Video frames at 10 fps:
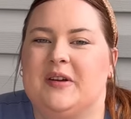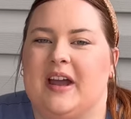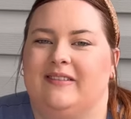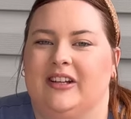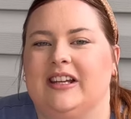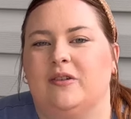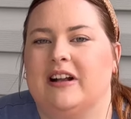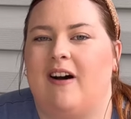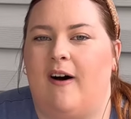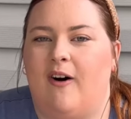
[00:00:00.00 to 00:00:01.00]
a really
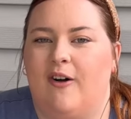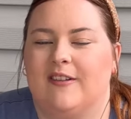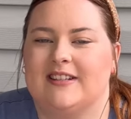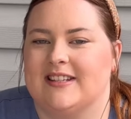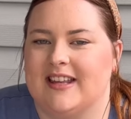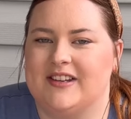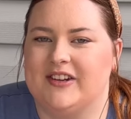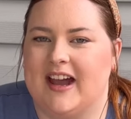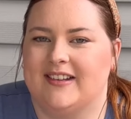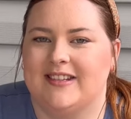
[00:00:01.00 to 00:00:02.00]
quick haul just to let
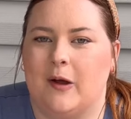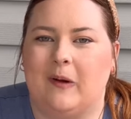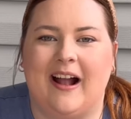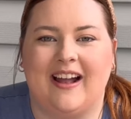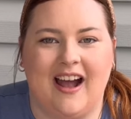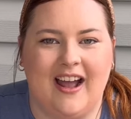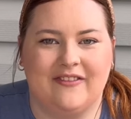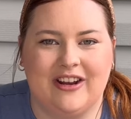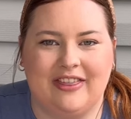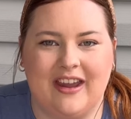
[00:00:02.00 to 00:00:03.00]
you guys know where I got
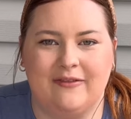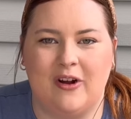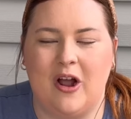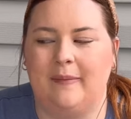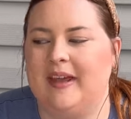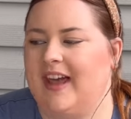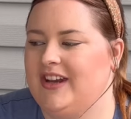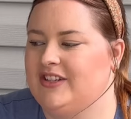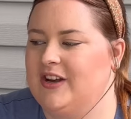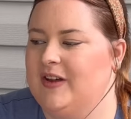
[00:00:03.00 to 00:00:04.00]
everything from and kind
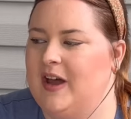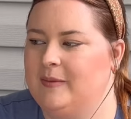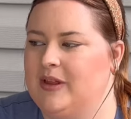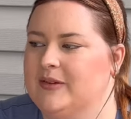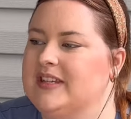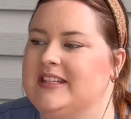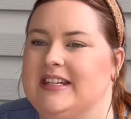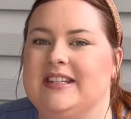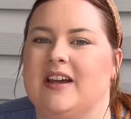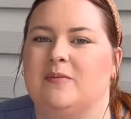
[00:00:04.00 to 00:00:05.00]
of show it up close and
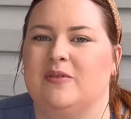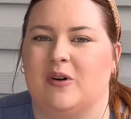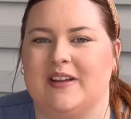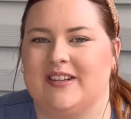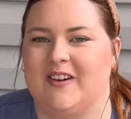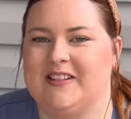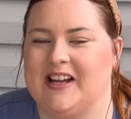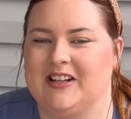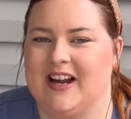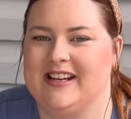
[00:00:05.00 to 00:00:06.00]
detail before I start
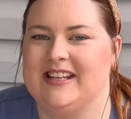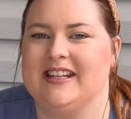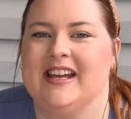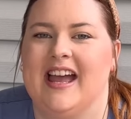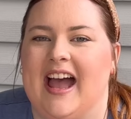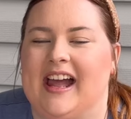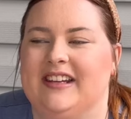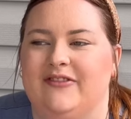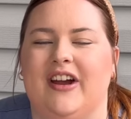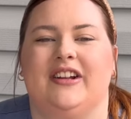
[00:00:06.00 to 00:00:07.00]
decorating. I
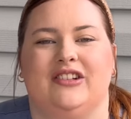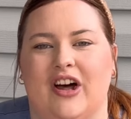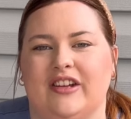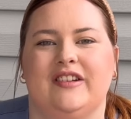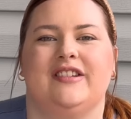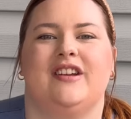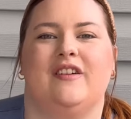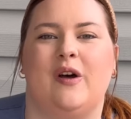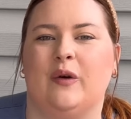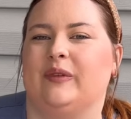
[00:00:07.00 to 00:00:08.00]
did find a lot of good
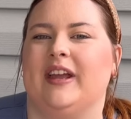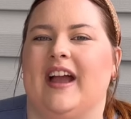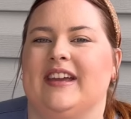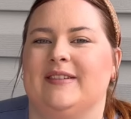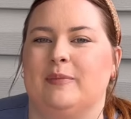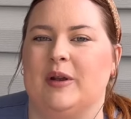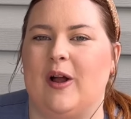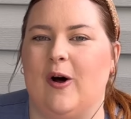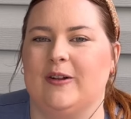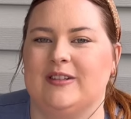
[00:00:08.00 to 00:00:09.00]
stuff. Hopefully I can put it
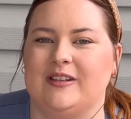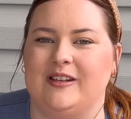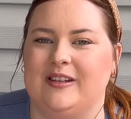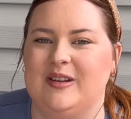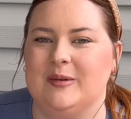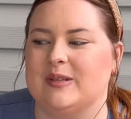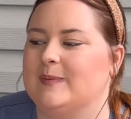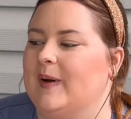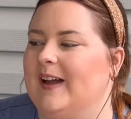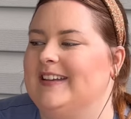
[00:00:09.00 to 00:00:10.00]
all to good use,
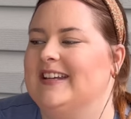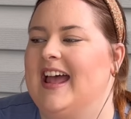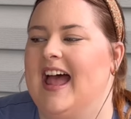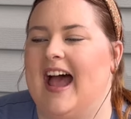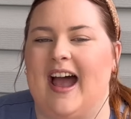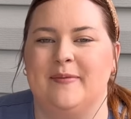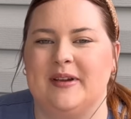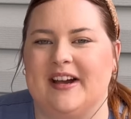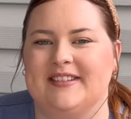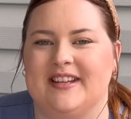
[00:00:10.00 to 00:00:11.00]
but I hope you
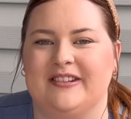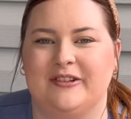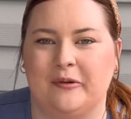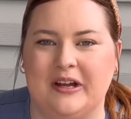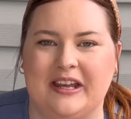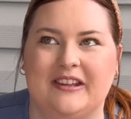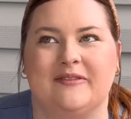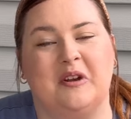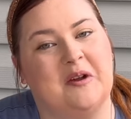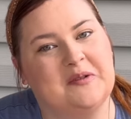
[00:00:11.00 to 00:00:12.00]
guys enjoy this
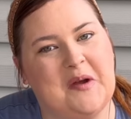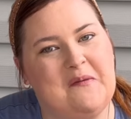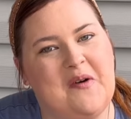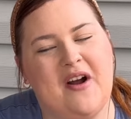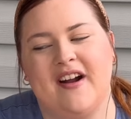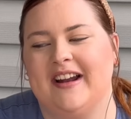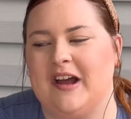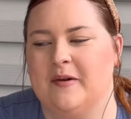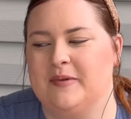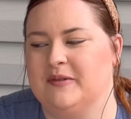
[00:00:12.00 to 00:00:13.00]
video so far and I
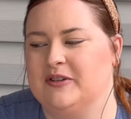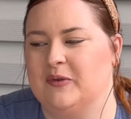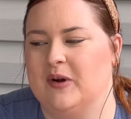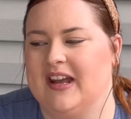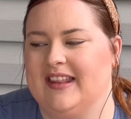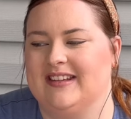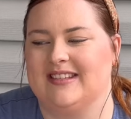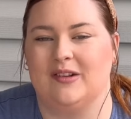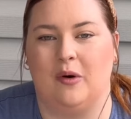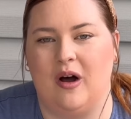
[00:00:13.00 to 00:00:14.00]
hope you enjoy
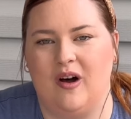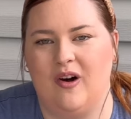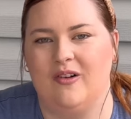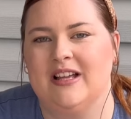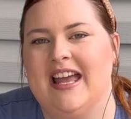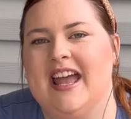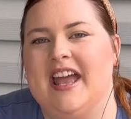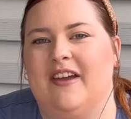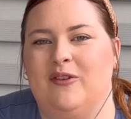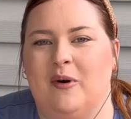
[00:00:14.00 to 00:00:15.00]
this little haul.
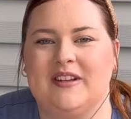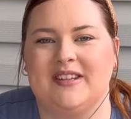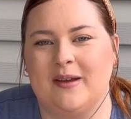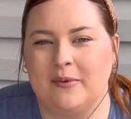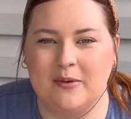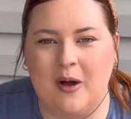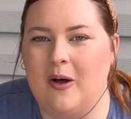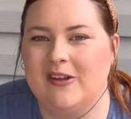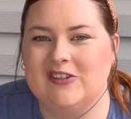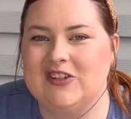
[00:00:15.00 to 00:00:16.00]
If you want to skip through the
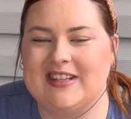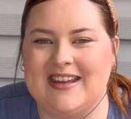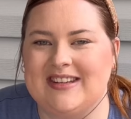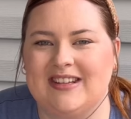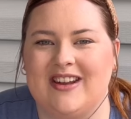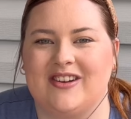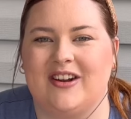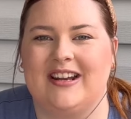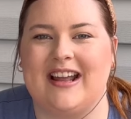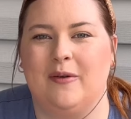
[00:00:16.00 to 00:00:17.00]
haul and just get to the
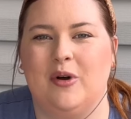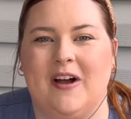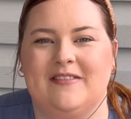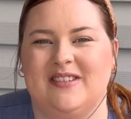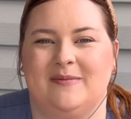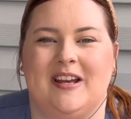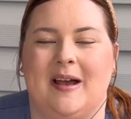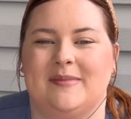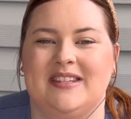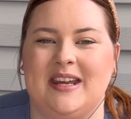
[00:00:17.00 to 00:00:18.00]
decorating, I will have some
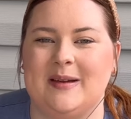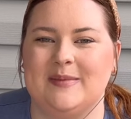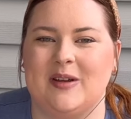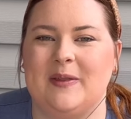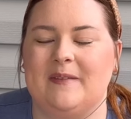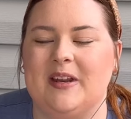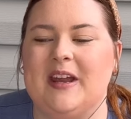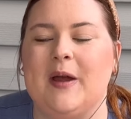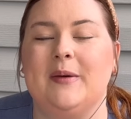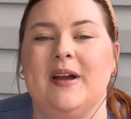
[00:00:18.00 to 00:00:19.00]
timestamps on the
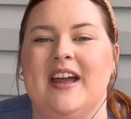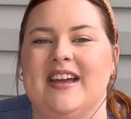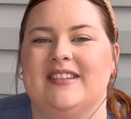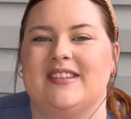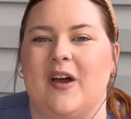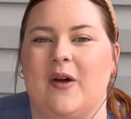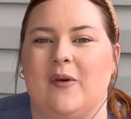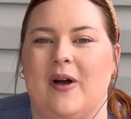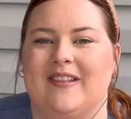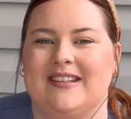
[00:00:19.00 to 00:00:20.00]
video.
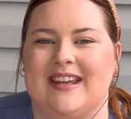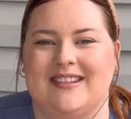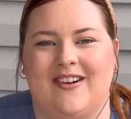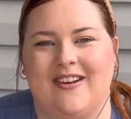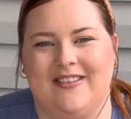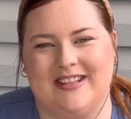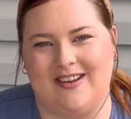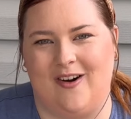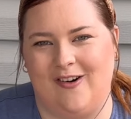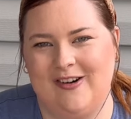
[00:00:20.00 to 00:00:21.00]
So let's get started on this
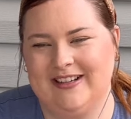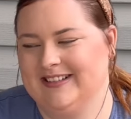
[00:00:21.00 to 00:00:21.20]
haul.